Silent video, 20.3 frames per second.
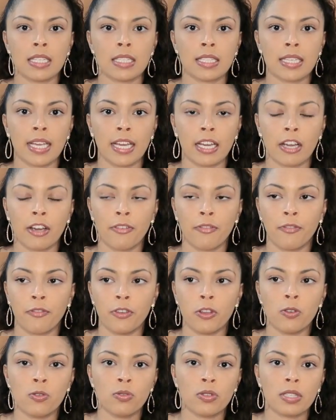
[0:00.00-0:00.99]
does get
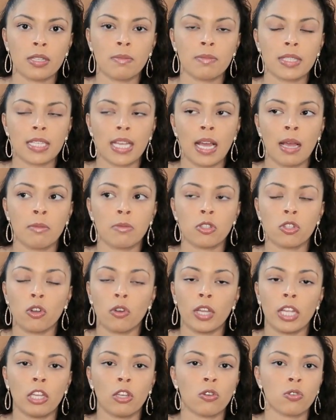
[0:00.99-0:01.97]
confused sometimes,
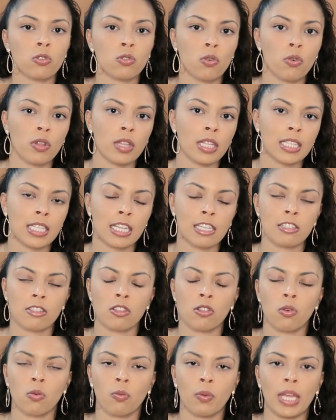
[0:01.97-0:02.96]
though he knows all the days
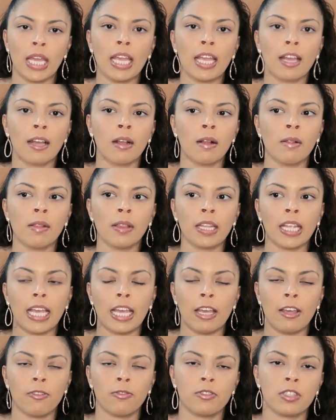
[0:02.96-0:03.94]
of the week.
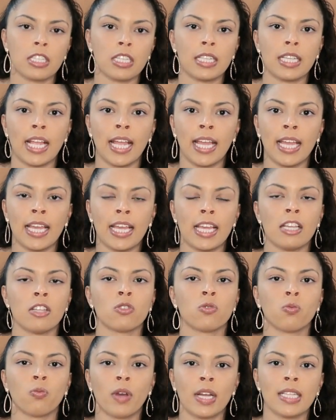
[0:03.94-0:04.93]
If today
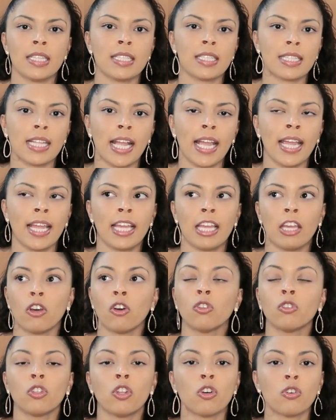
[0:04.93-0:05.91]
is Wednesday,
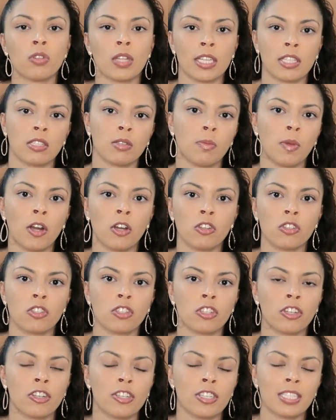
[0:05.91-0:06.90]
he'll know that
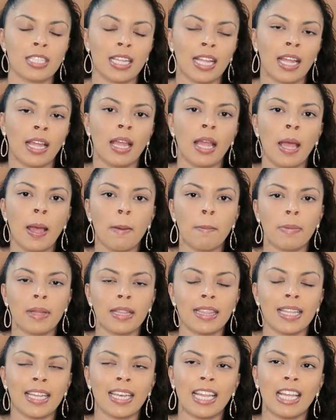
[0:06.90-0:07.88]
tomorrow's Thursday,
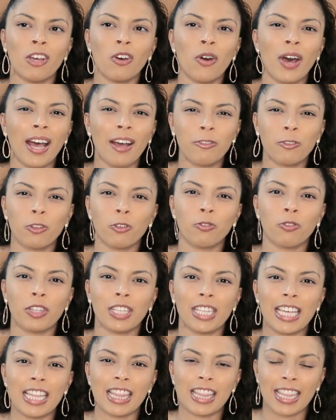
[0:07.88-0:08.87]
but then he'll have to
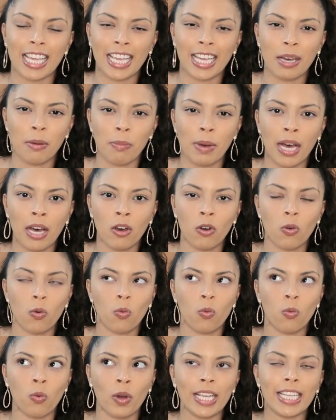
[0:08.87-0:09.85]
really think
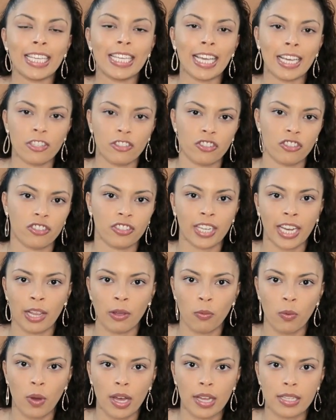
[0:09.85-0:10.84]
about what
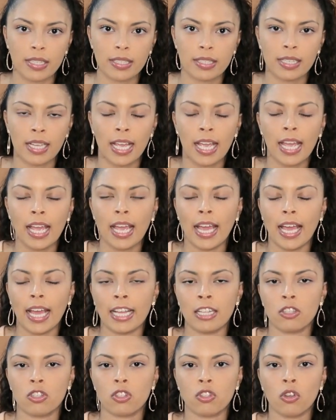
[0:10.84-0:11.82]
yesterday was.
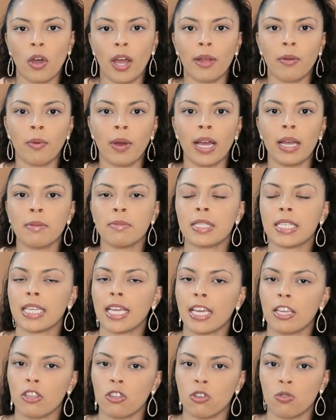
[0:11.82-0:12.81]
And so I want him to
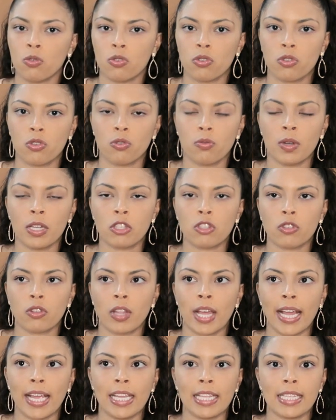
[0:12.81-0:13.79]
get used to it
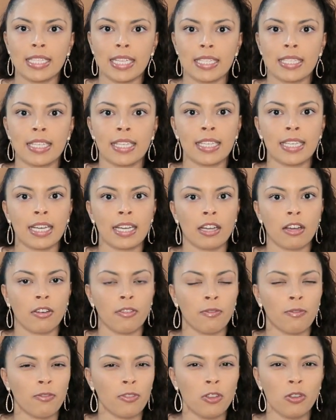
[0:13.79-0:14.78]
so that he doesn't get
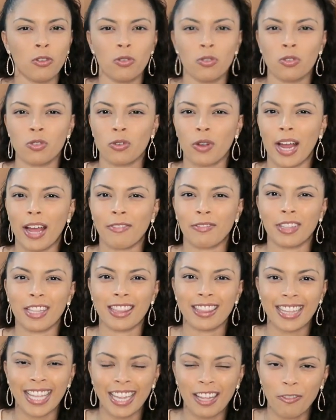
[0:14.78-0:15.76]
confused or have to
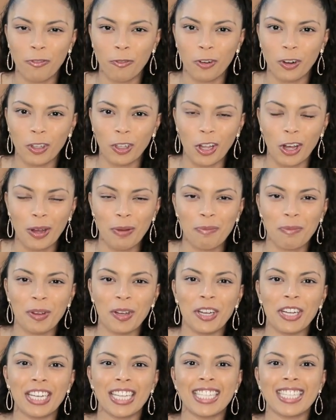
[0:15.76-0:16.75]
think for a long
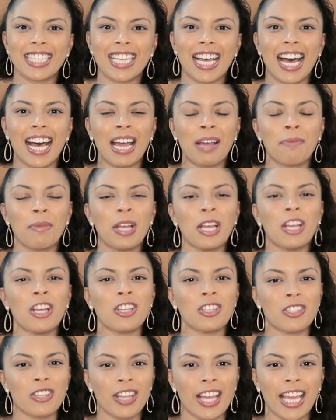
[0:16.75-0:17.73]
period of time,
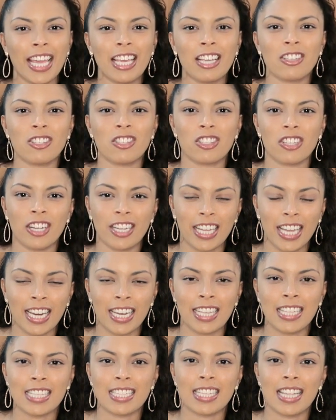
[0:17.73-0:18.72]
so that he can start
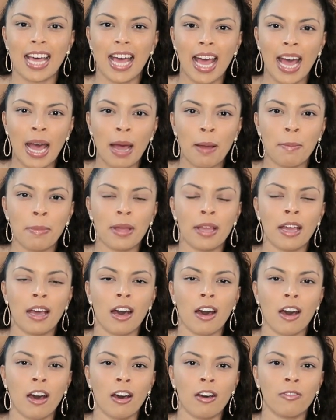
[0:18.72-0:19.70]
getting into the habit
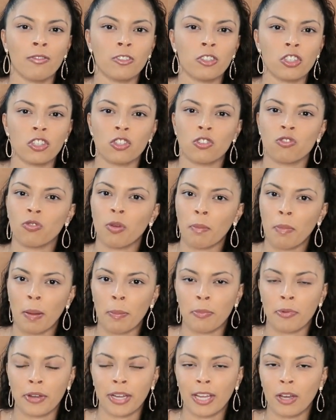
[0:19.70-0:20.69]
of just
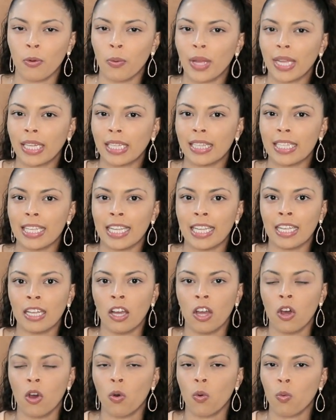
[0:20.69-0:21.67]
remembering quickly
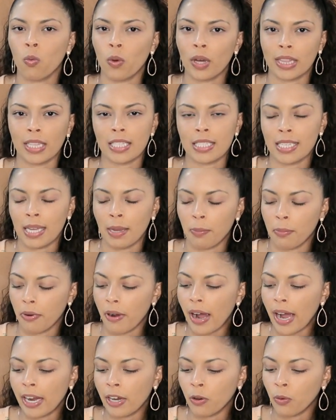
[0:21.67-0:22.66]
what the day
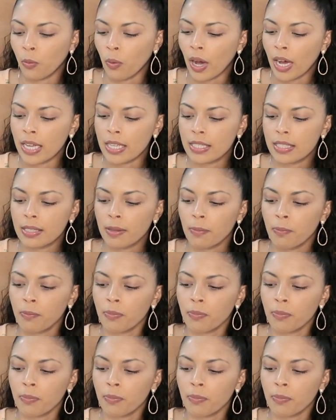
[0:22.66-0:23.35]
prior was.